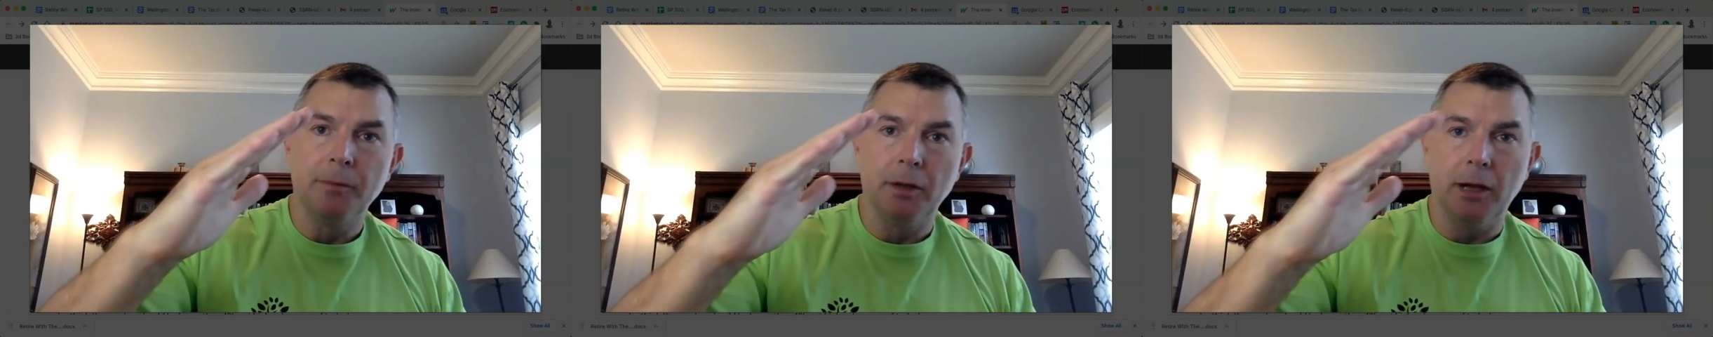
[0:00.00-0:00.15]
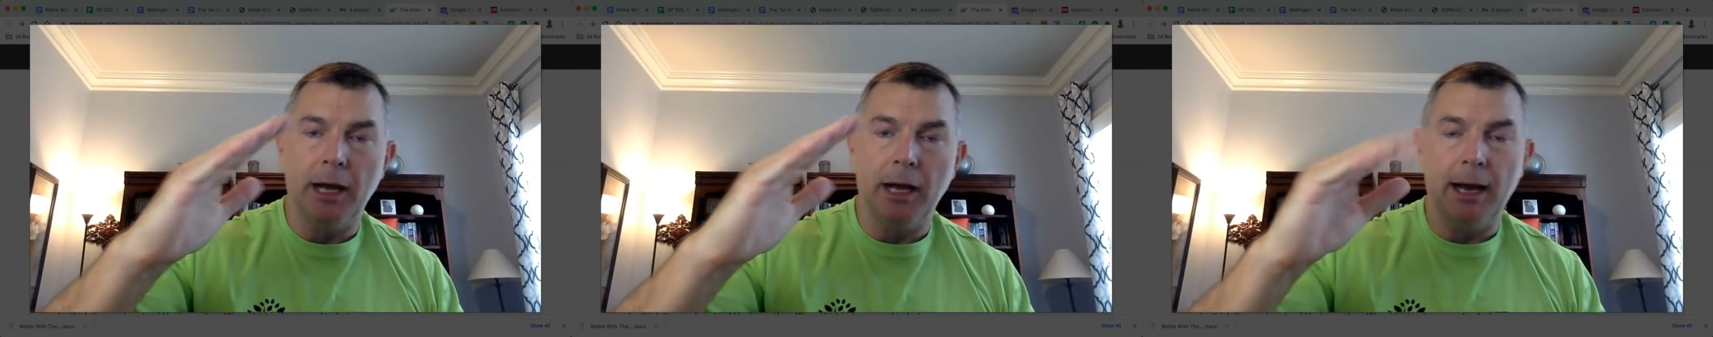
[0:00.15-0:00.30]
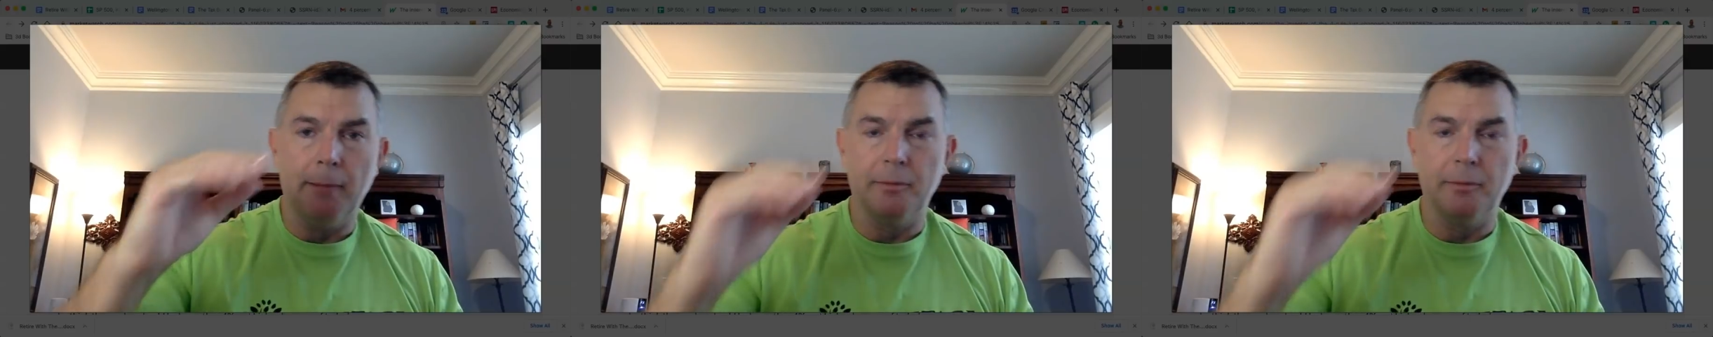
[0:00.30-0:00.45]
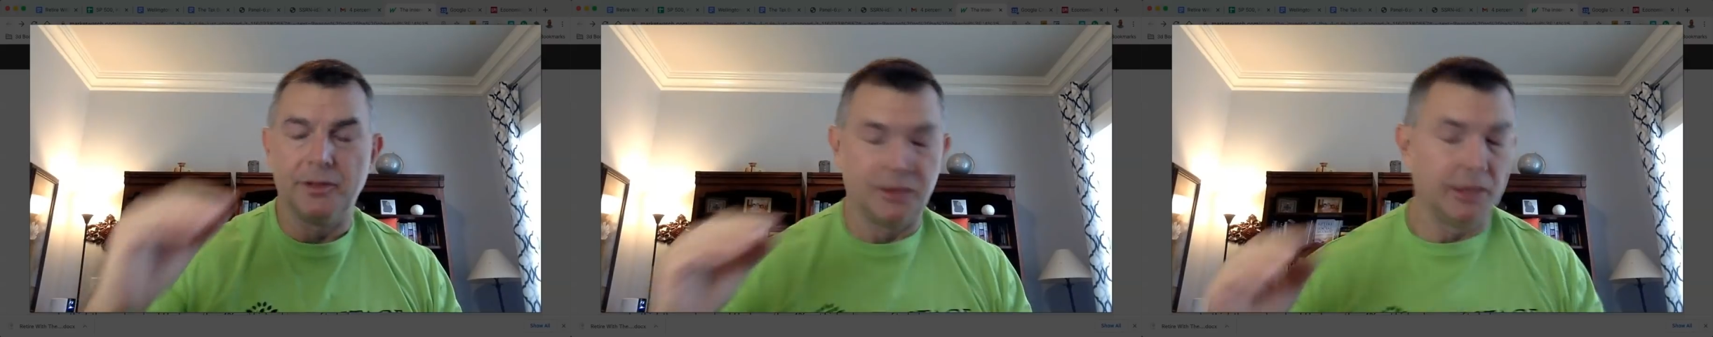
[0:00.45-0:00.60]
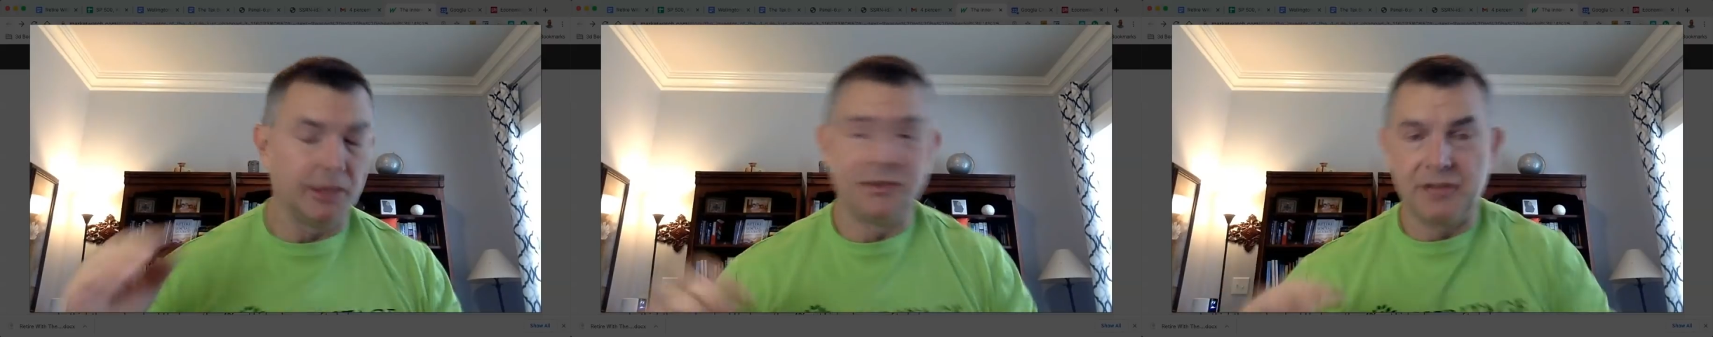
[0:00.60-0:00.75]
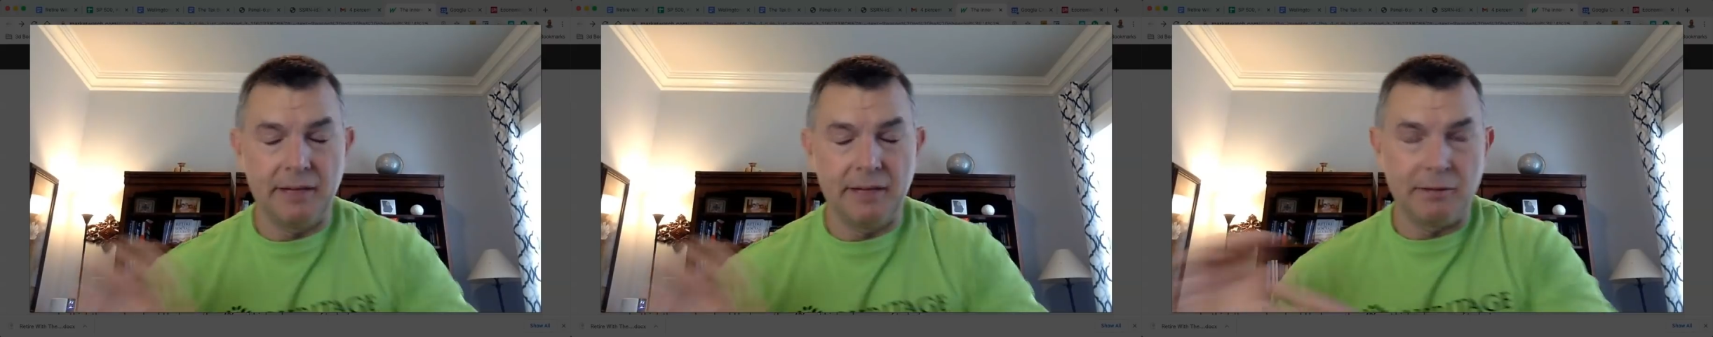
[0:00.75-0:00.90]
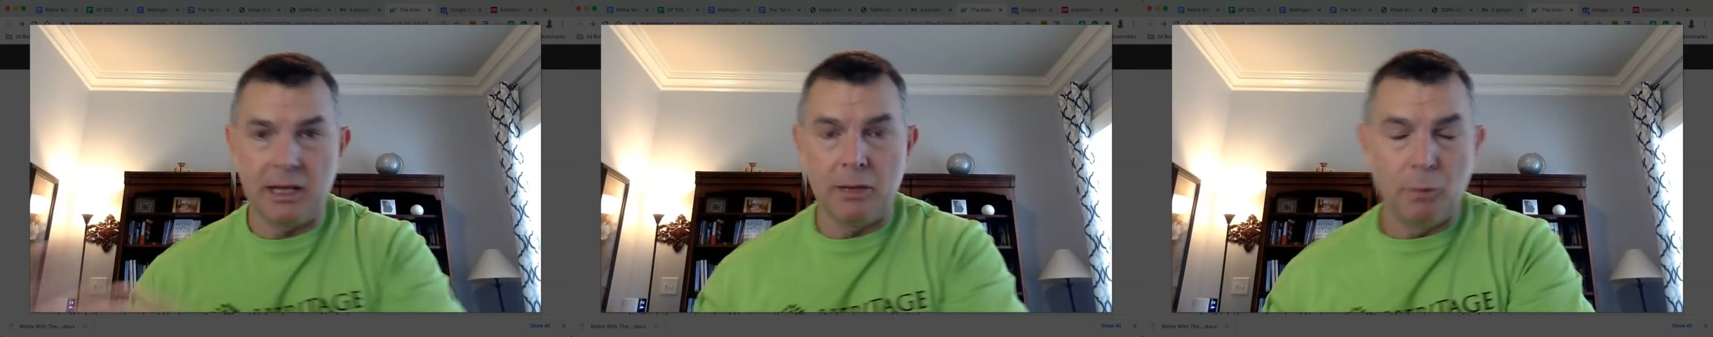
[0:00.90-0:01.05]
um, so
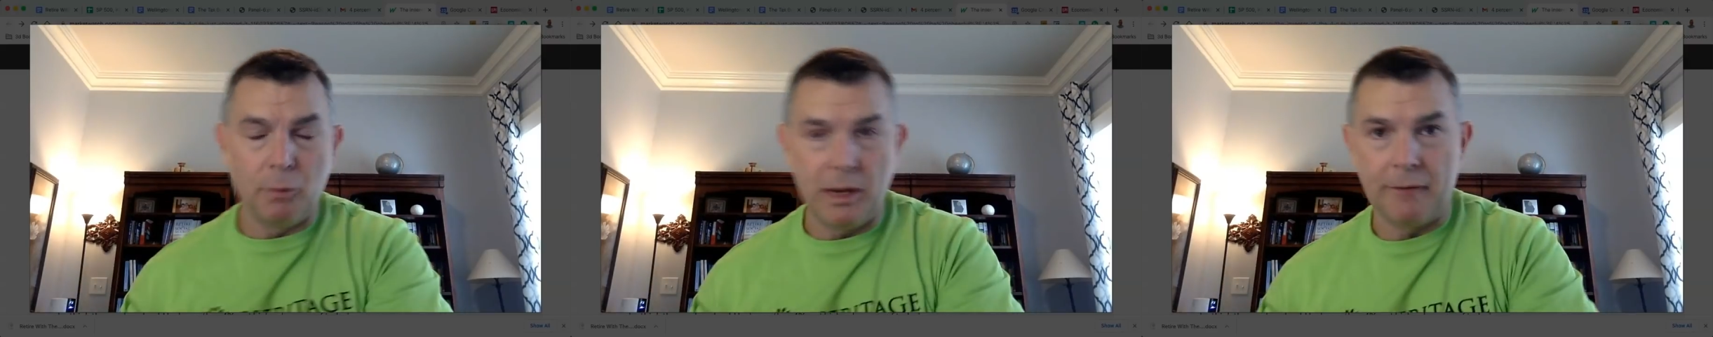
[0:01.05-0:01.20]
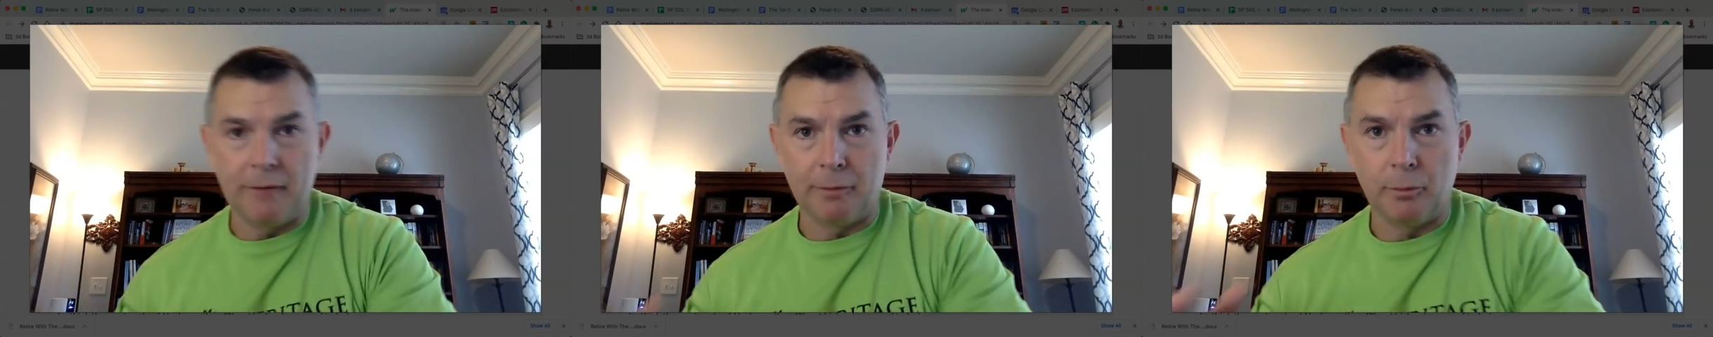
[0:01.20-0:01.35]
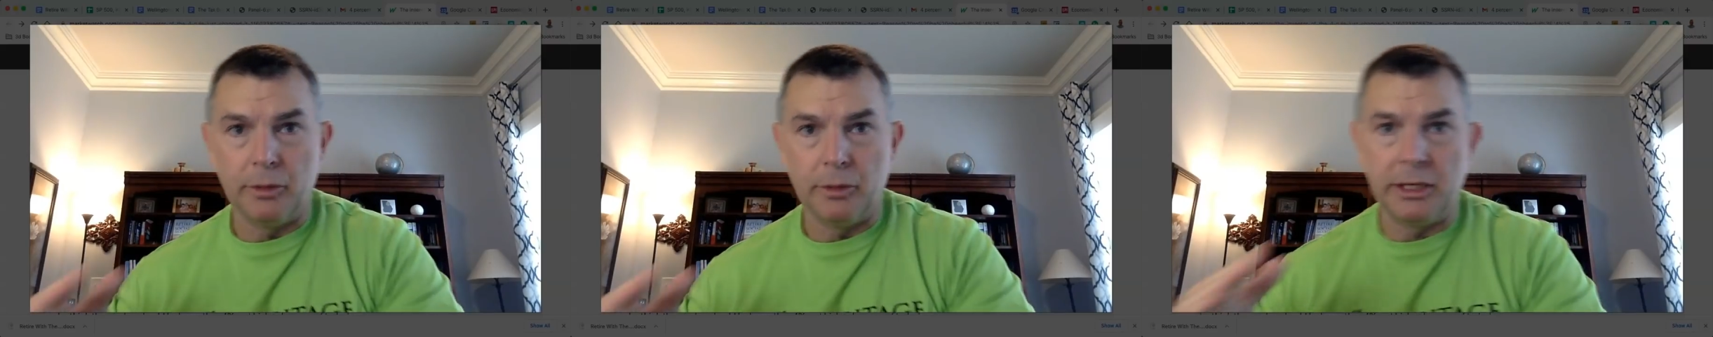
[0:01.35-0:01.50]
instead of getting away from